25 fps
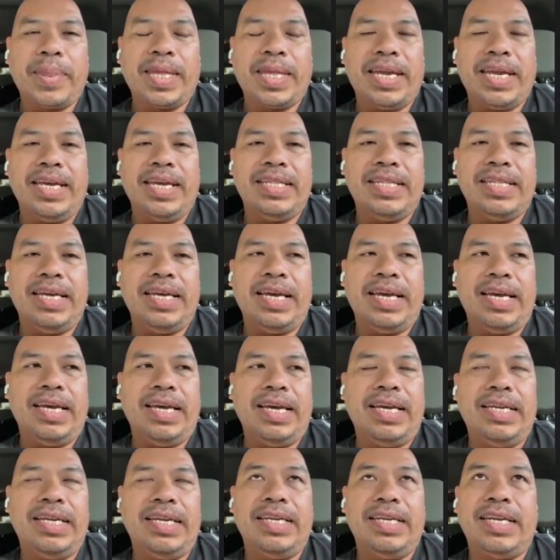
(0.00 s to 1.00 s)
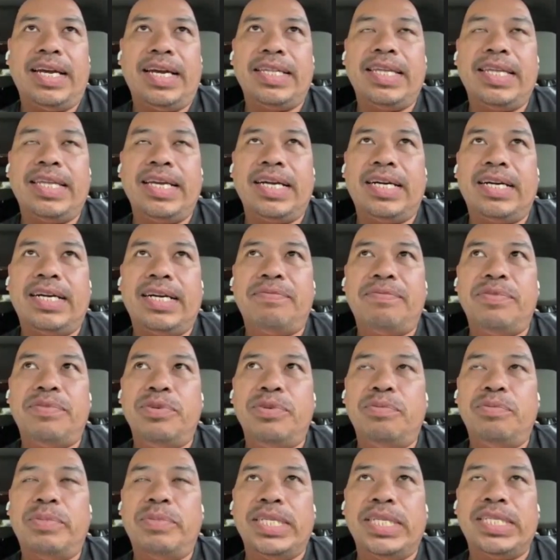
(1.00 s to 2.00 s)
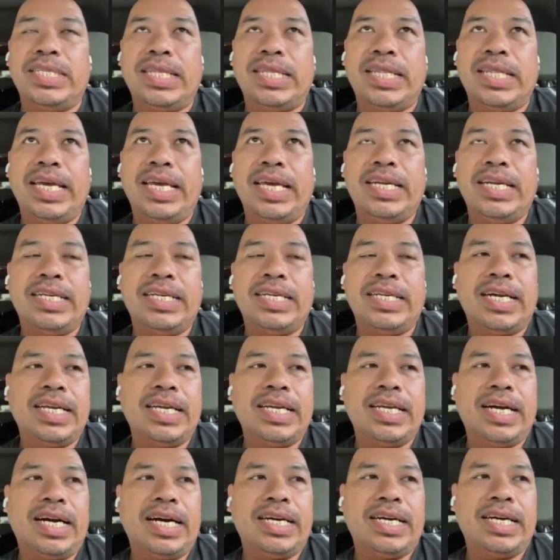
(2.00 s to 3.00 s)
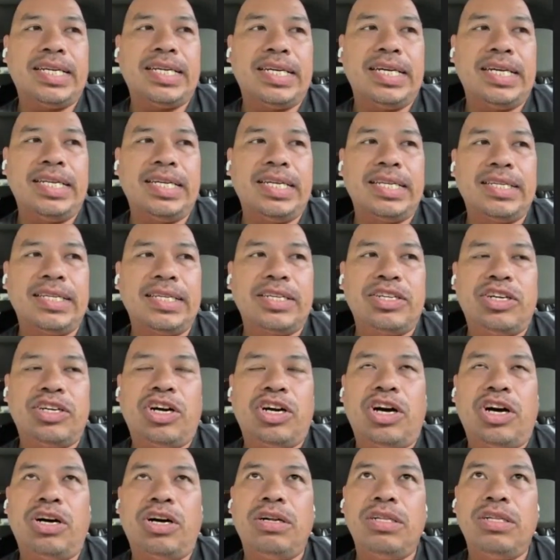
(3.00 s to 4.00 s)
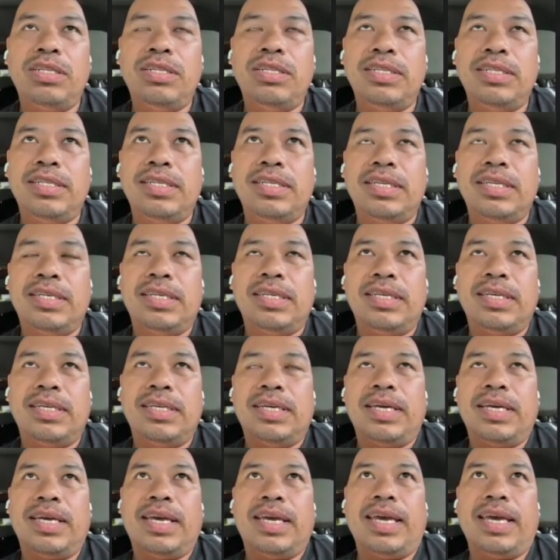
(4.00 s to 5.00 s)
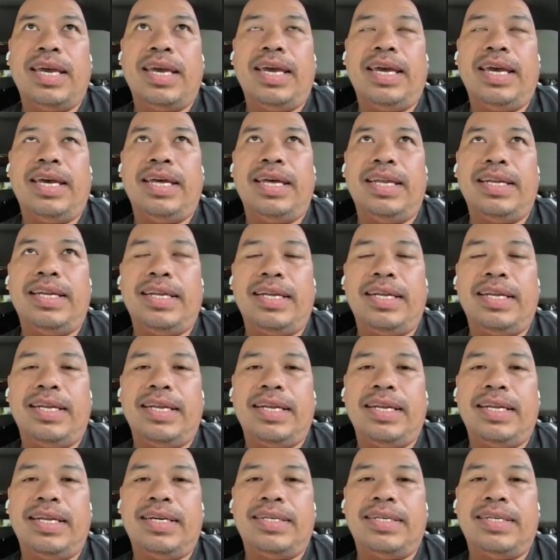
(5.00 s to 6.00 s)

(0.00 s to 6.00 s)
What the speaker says: And then I think a few months later, I got another call, and